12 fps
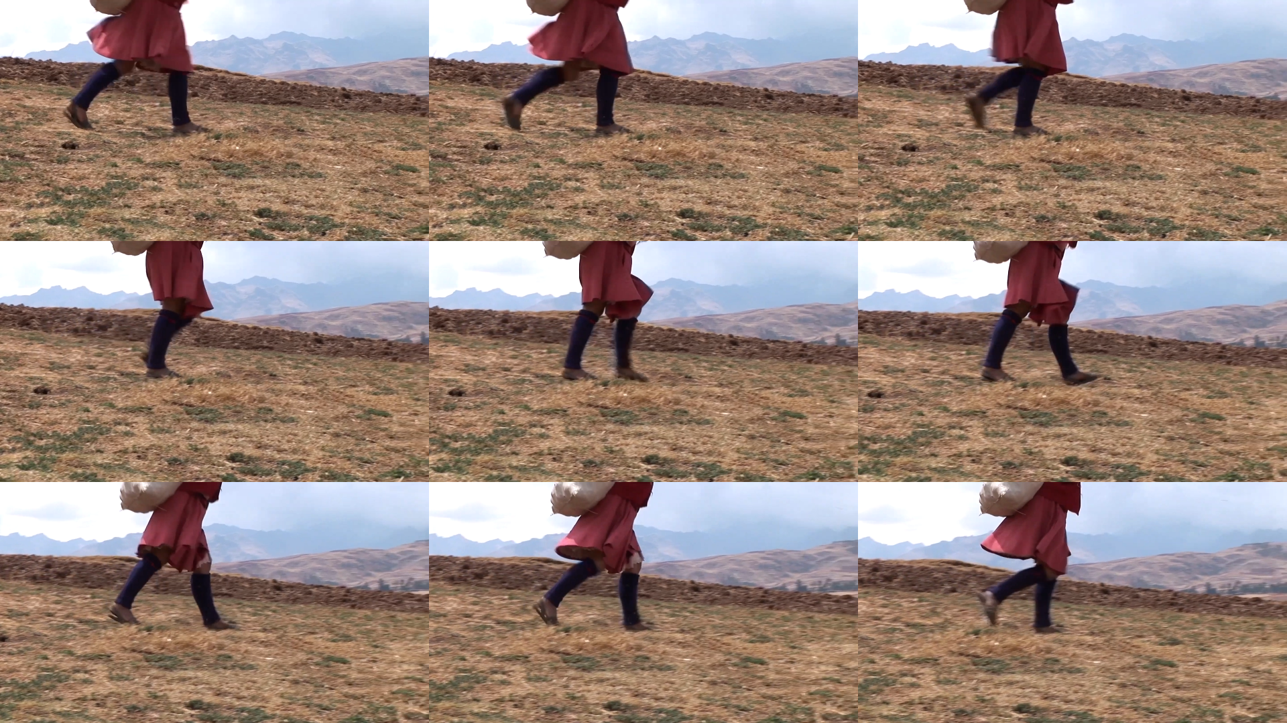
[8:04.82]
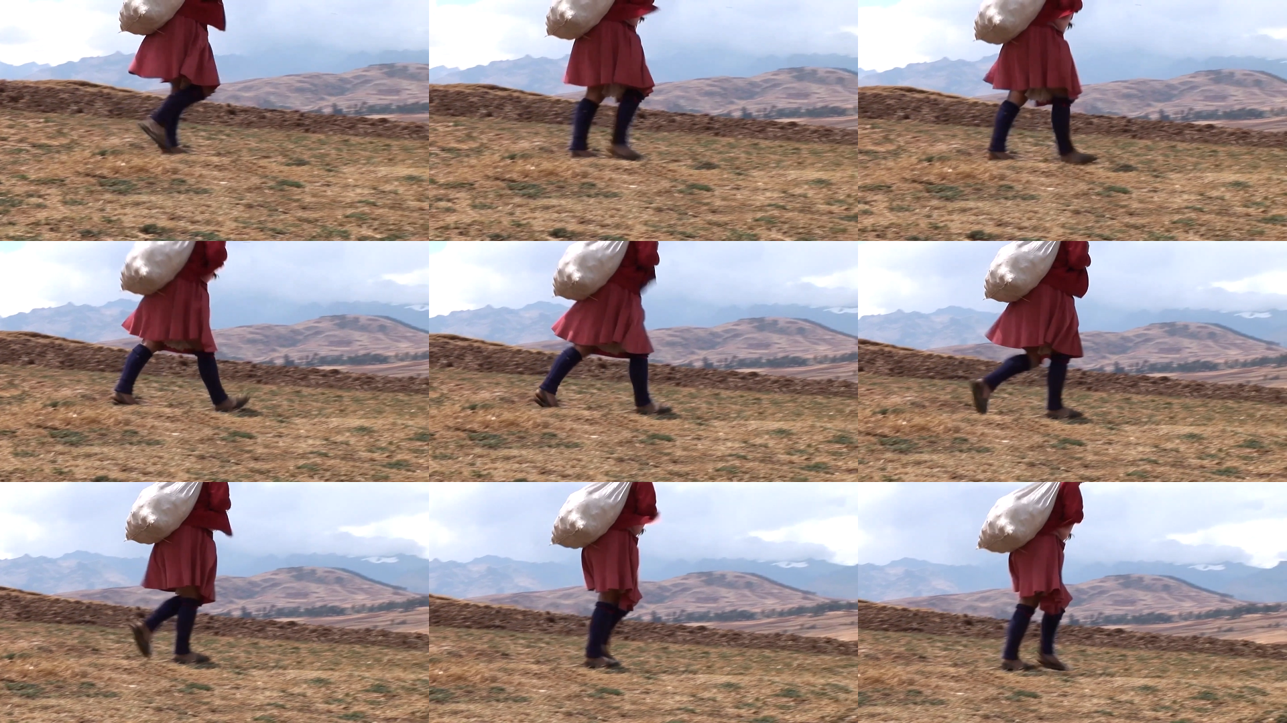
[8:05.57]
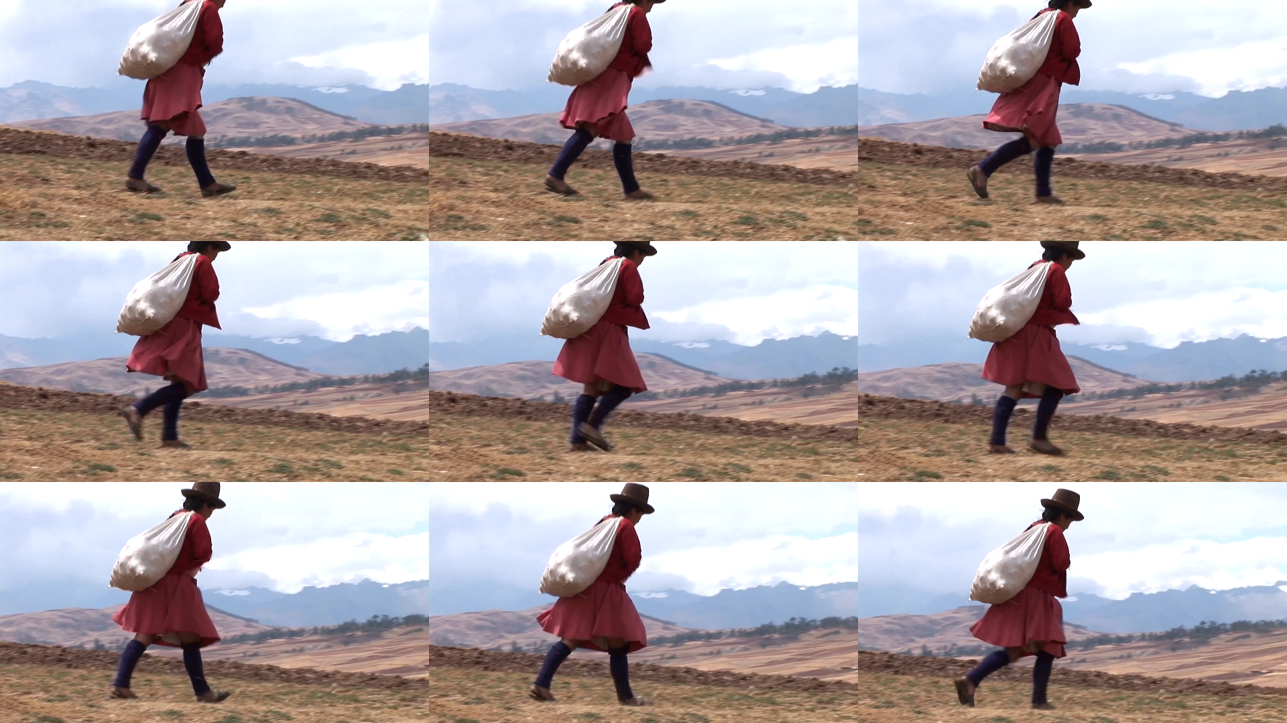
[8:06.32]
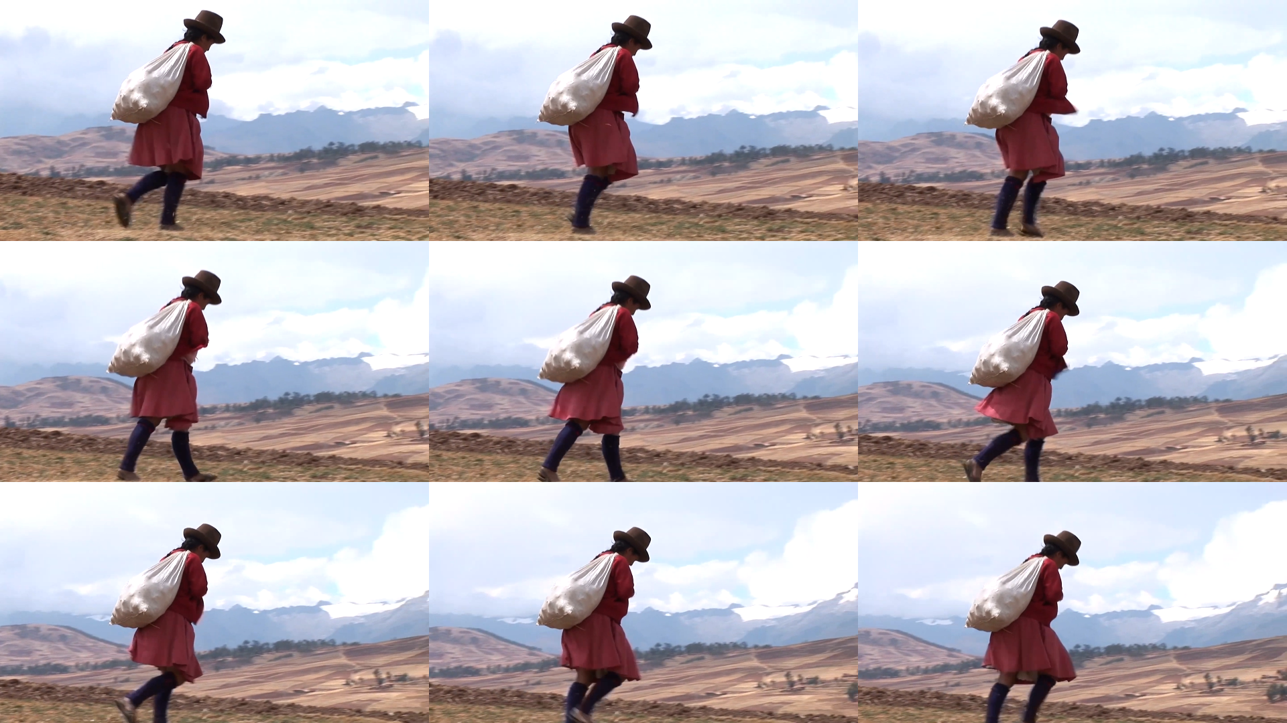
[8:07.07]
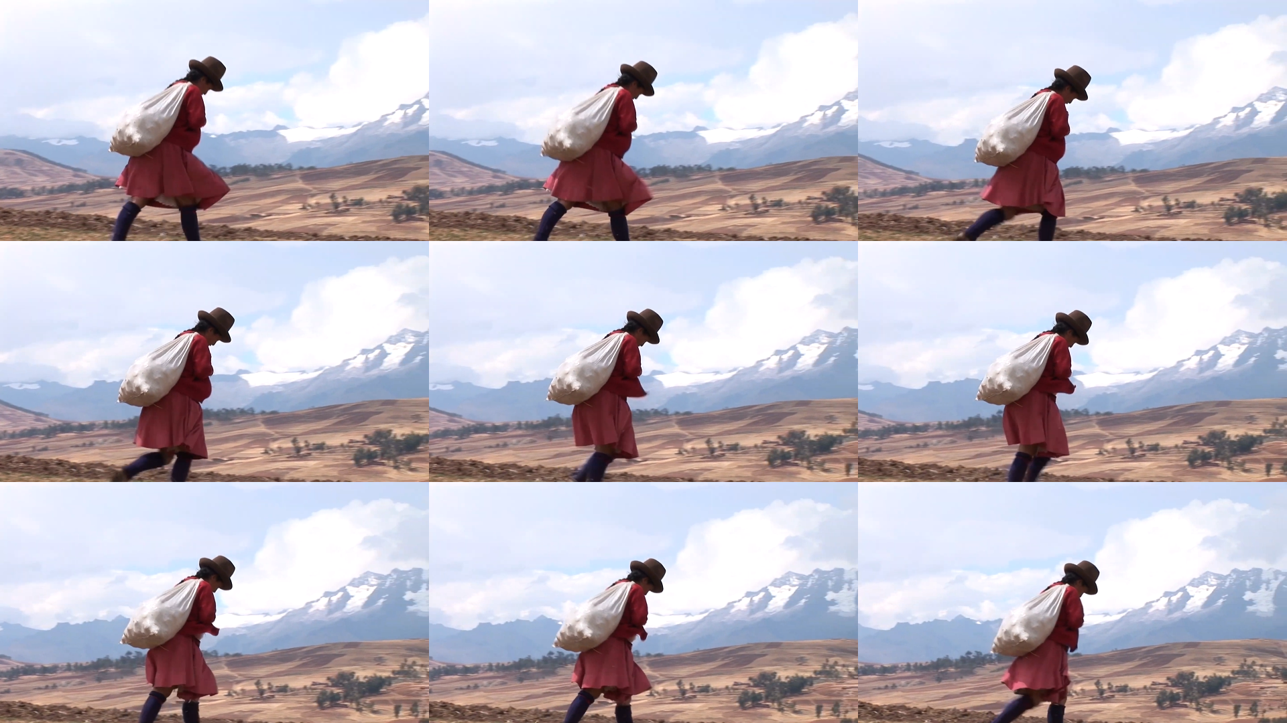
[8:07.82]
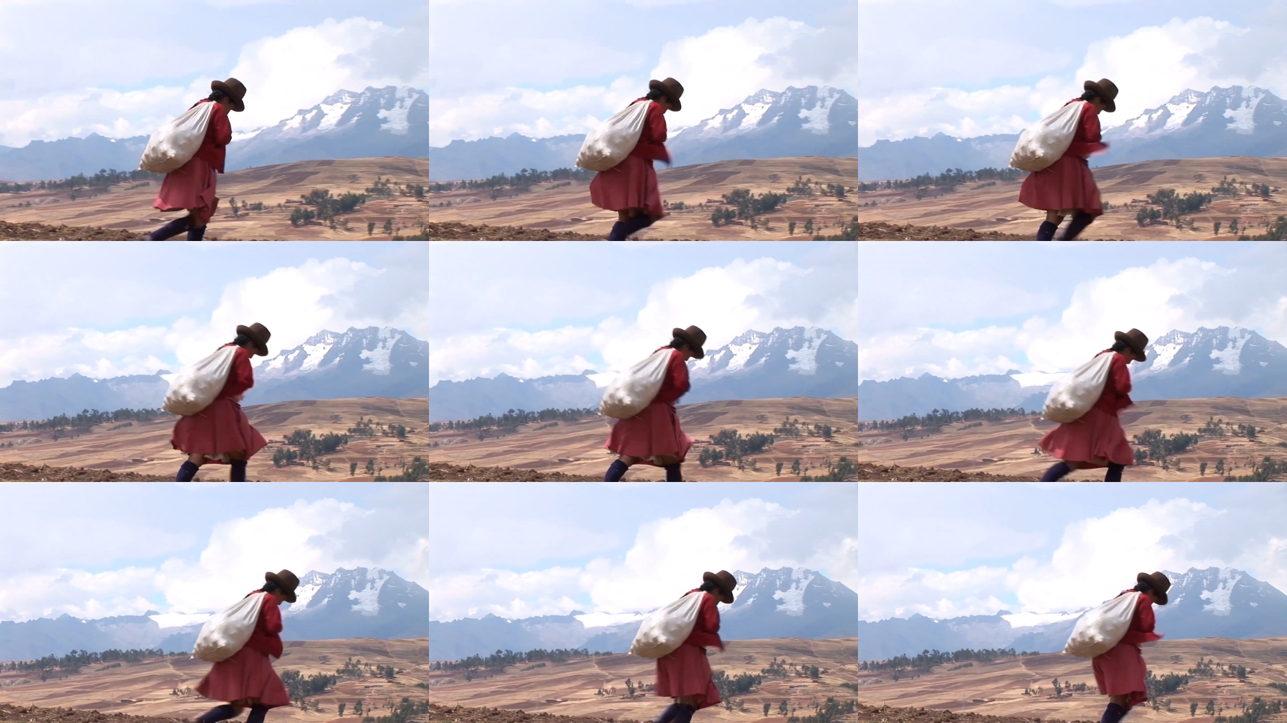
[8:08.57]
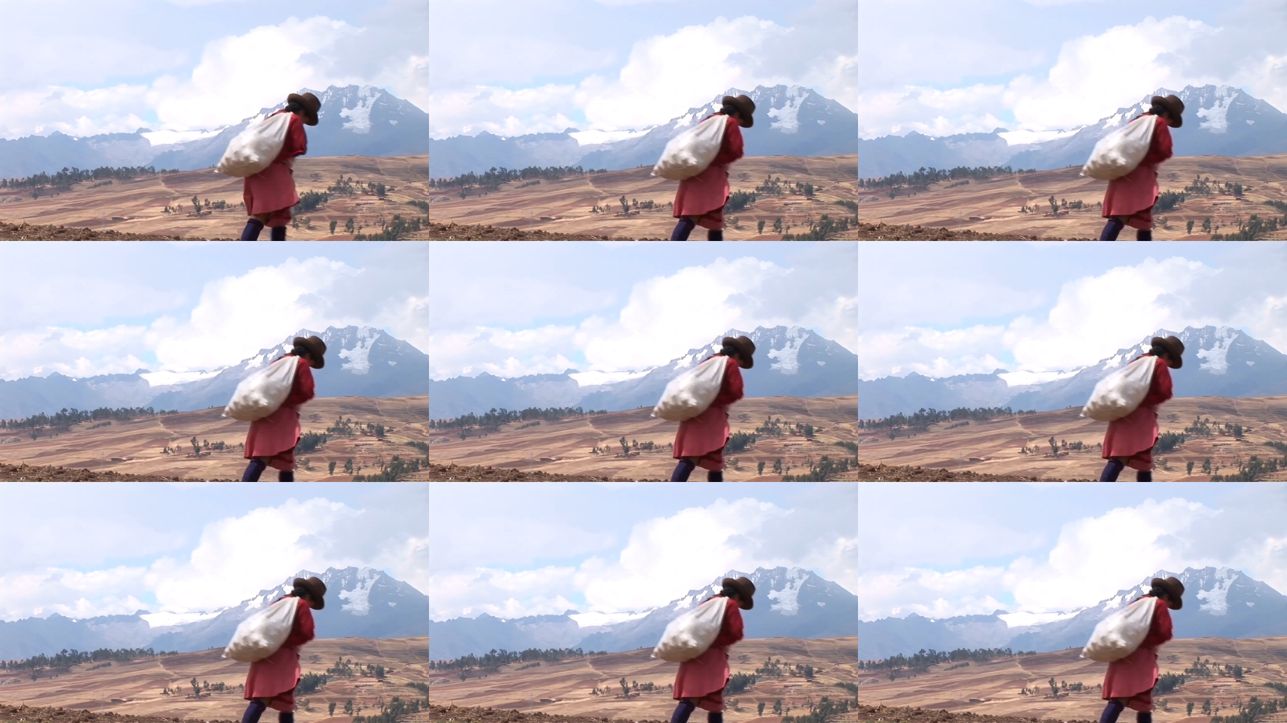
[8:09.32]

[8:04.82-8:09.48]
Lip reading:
No face is visible, so there are no lips to read.